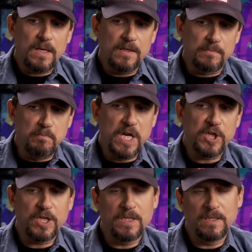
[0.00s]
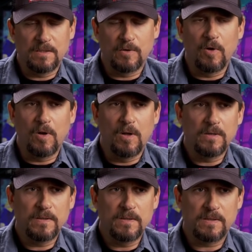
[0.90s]
his mission, his
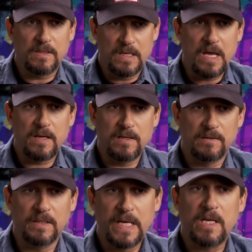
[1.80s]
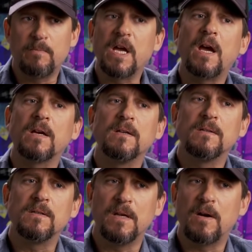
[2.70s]
goal, is to get his lady back,
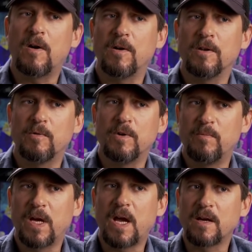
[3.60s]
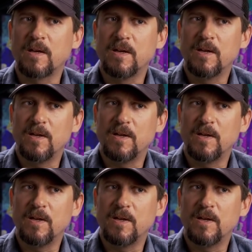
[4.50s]
to get Harley Quinn back.